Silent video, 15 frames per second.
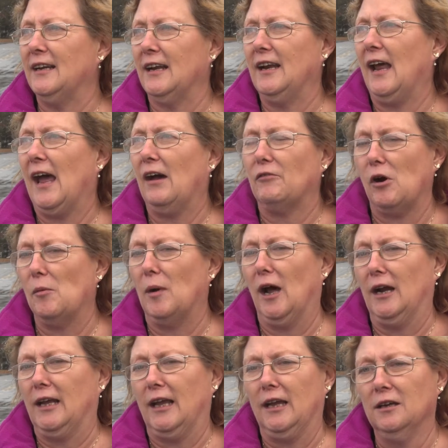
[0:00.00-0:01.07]
didn't have our
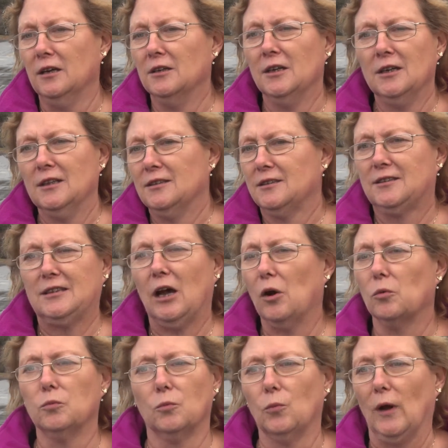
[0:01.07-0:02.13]
money. So
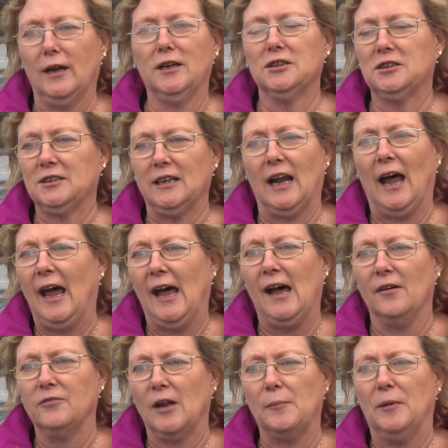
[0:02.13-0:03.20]
we just
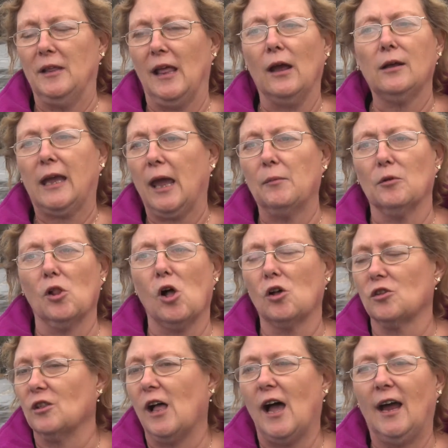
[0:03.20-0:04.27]
left. I mean, they came along
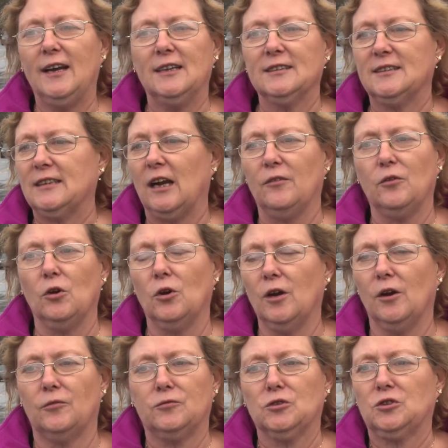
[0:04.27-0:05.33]
the line and said, if you're
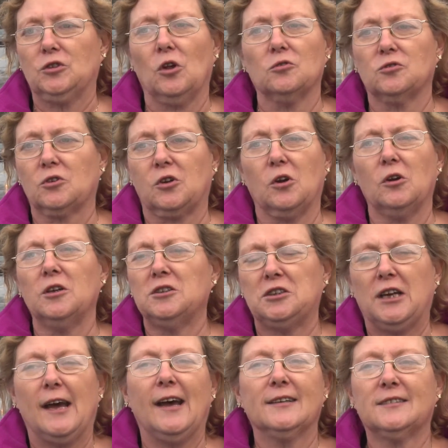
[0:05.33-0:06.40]
here for Social Security
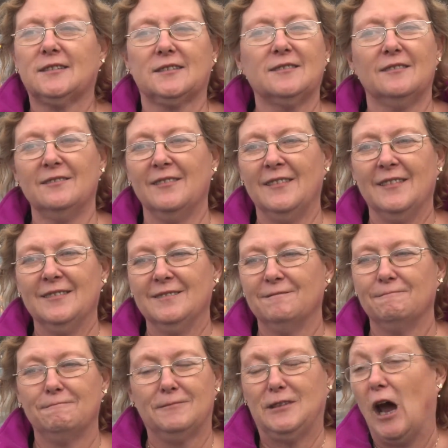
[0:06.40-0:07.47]
checks,
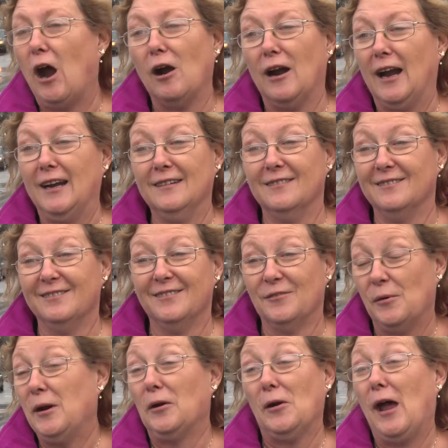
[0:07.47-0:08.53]
sorry,
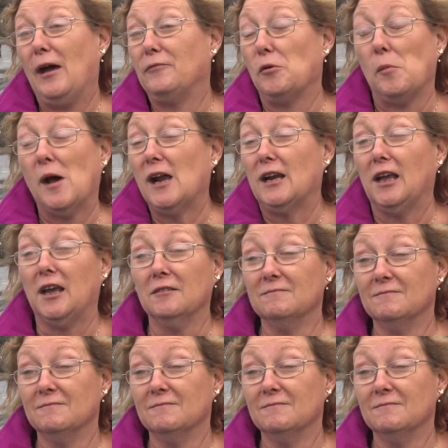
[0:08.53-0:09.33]
we don't have your money.